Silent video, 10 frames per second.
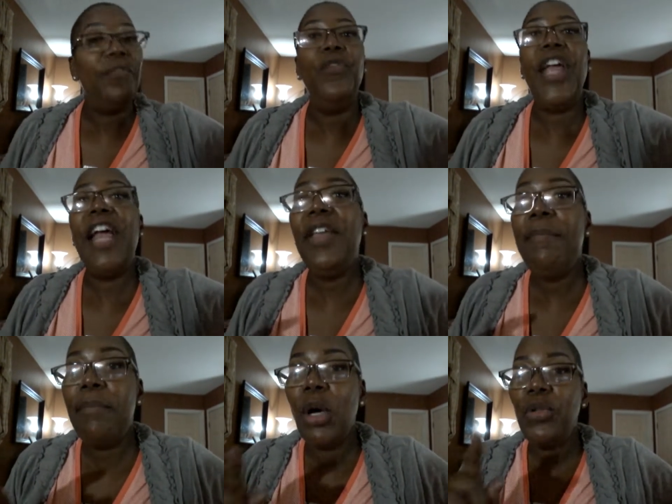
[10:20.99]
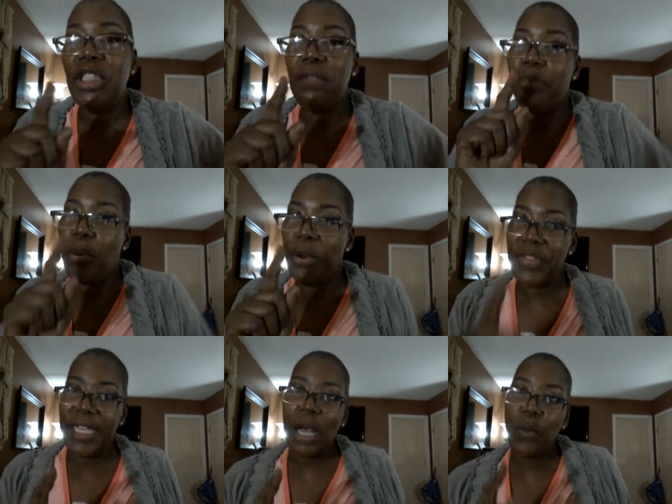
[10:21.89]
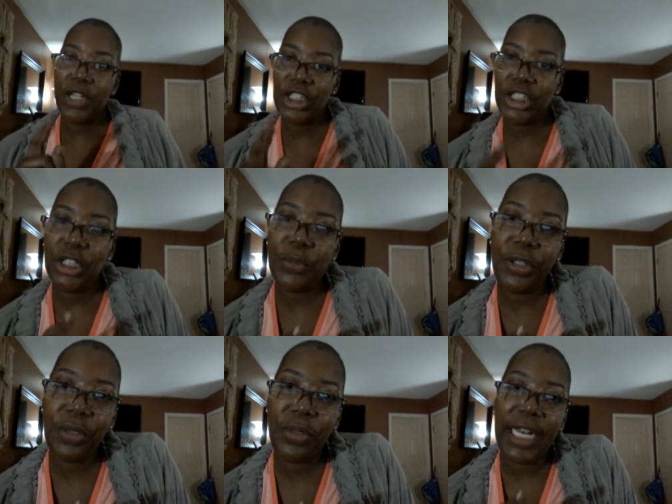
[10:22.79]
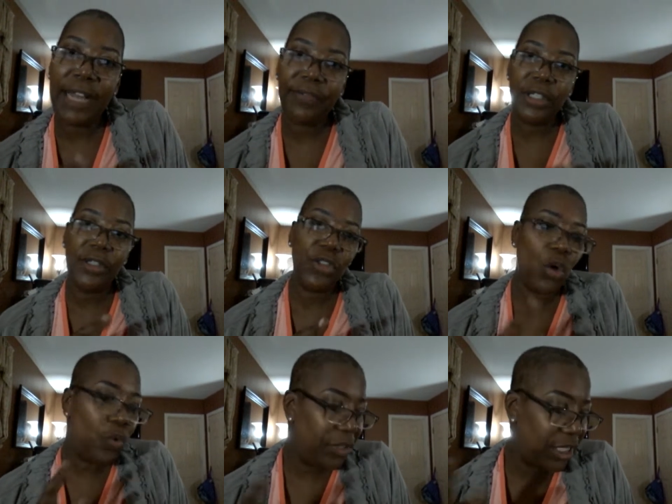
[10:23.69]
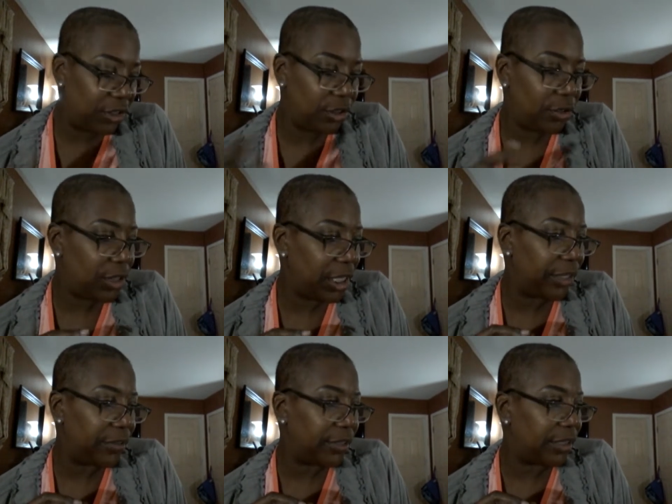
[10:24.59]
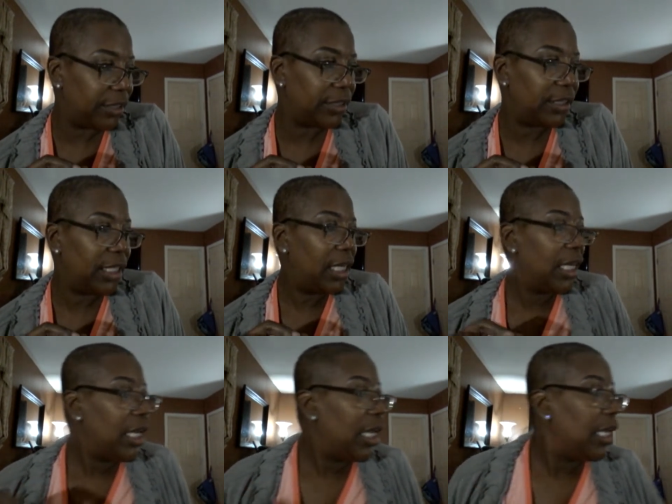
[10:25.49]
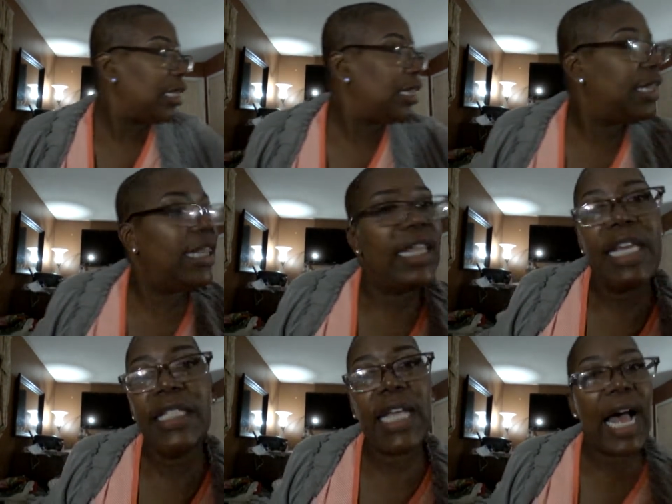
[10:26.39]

very most important thing I want to share with you that I've learned over these two years is this